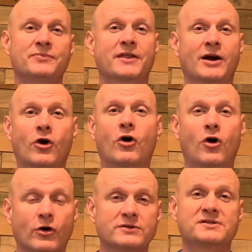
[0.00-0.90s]
that our
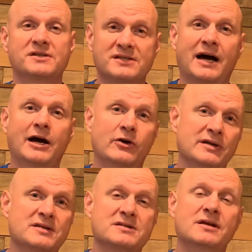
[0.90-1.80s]
heart's desire
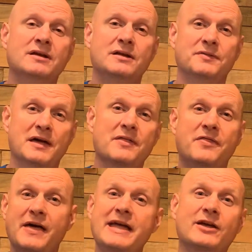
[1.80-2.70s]
is that
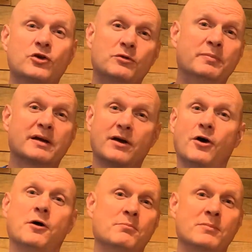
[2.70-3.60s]
they could
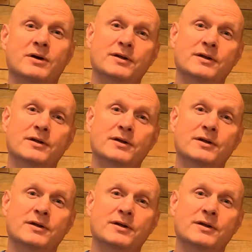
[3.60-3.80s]
become